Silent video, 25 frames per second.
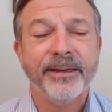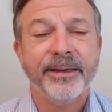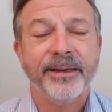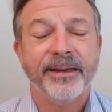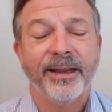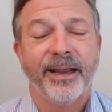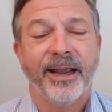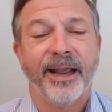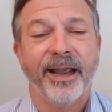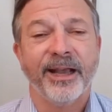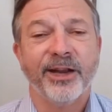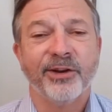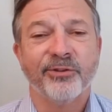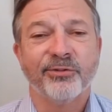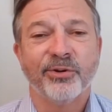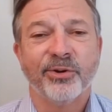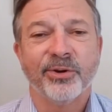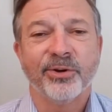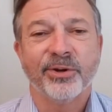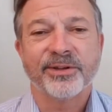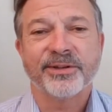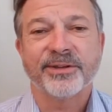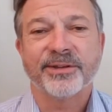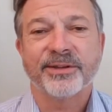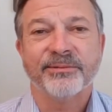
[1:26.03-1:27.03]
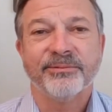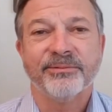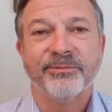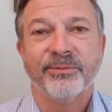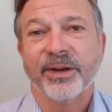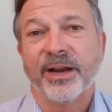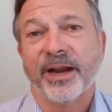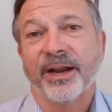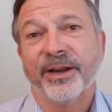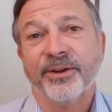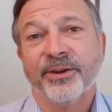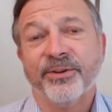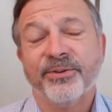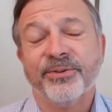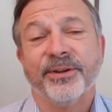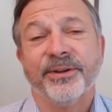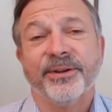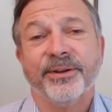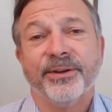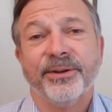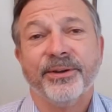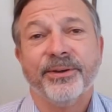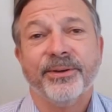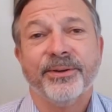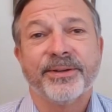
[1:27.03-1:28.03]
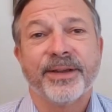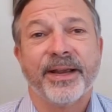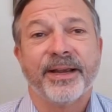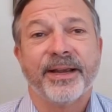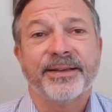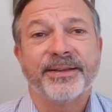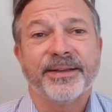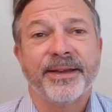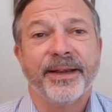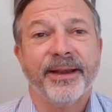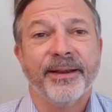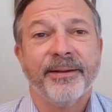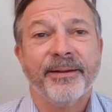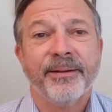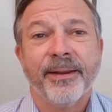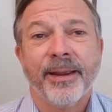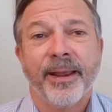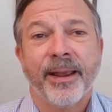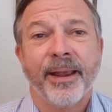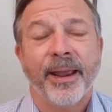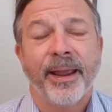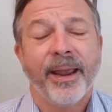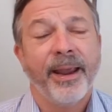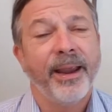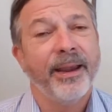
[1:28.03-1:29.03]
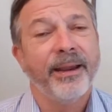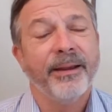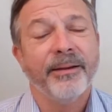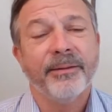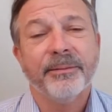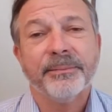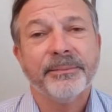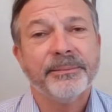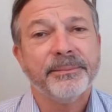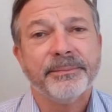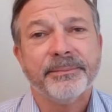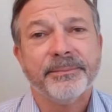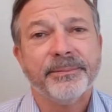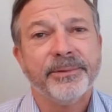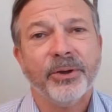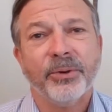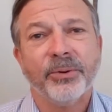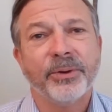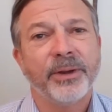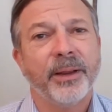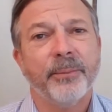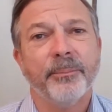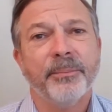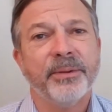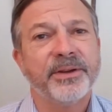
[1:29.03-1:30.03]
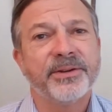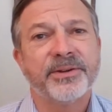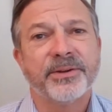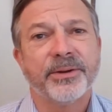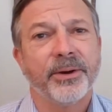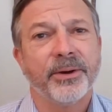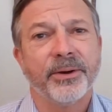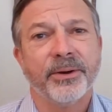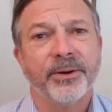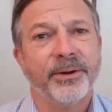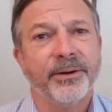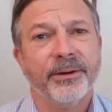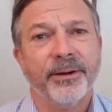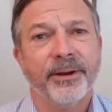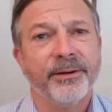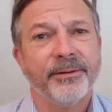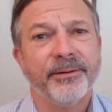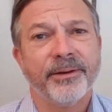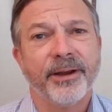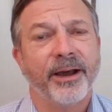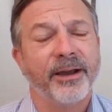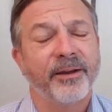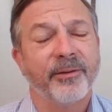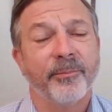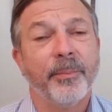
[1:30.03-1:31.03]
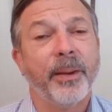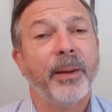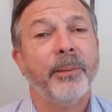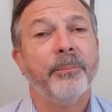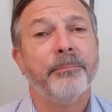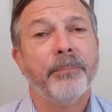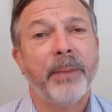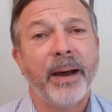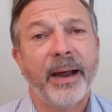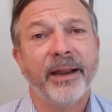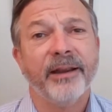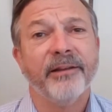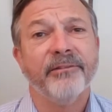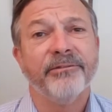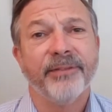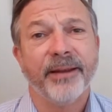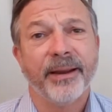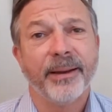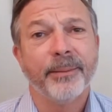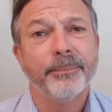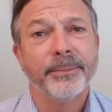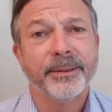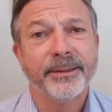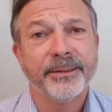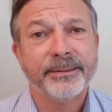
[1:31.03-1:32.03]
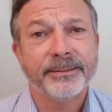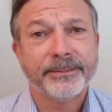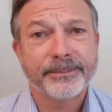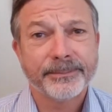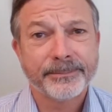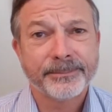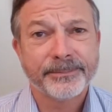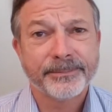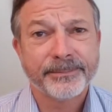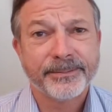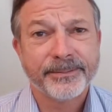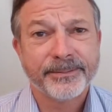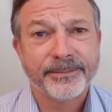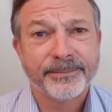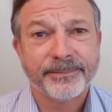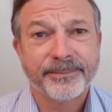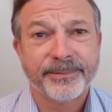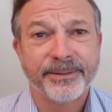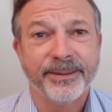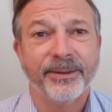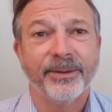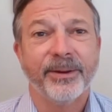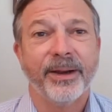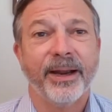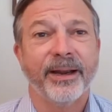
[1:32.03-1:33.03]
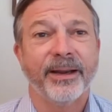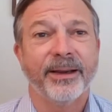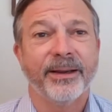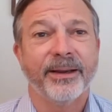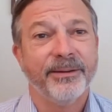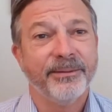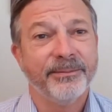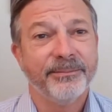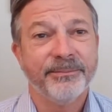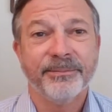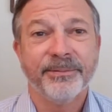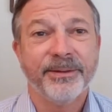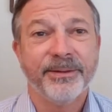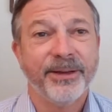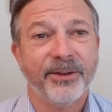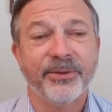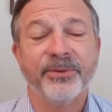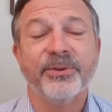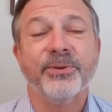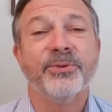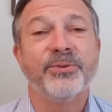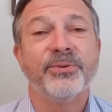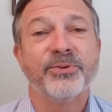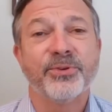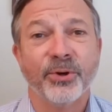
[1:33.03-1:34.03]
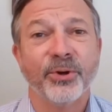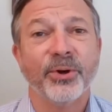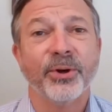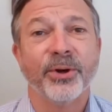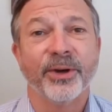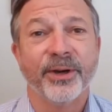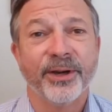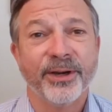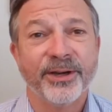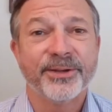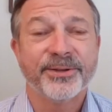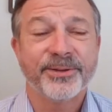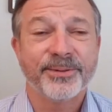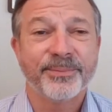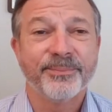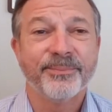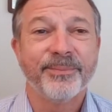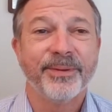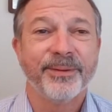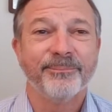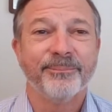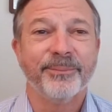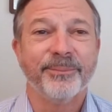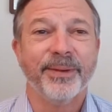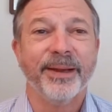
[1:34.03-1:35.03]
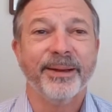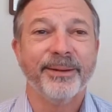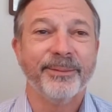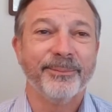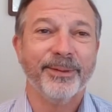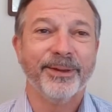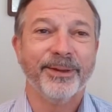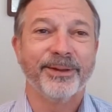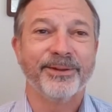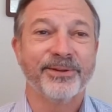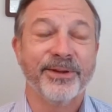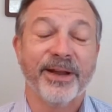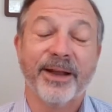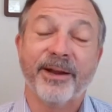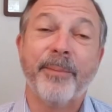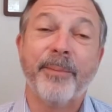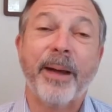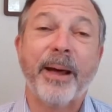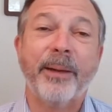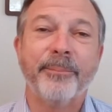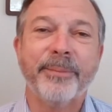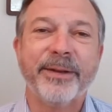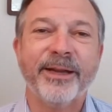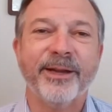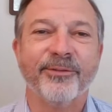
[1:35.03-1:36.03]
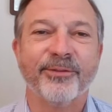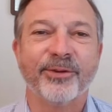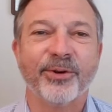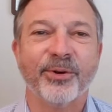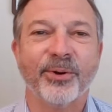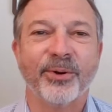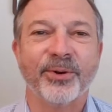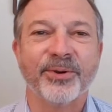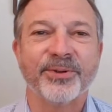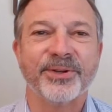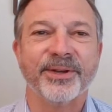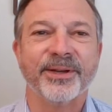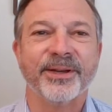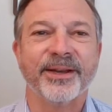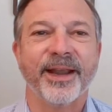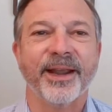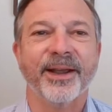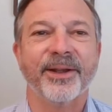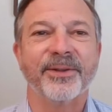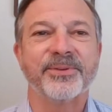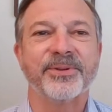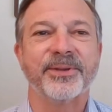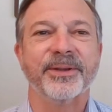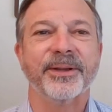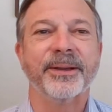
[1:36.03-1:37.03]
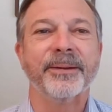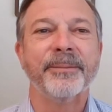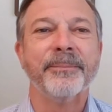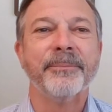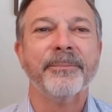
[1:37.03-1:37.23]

And of course, what I usually do is I say, "Hey, don't get me started on talking about my family. You know, I could tell you stories, but it's not about me, of course, in counseling.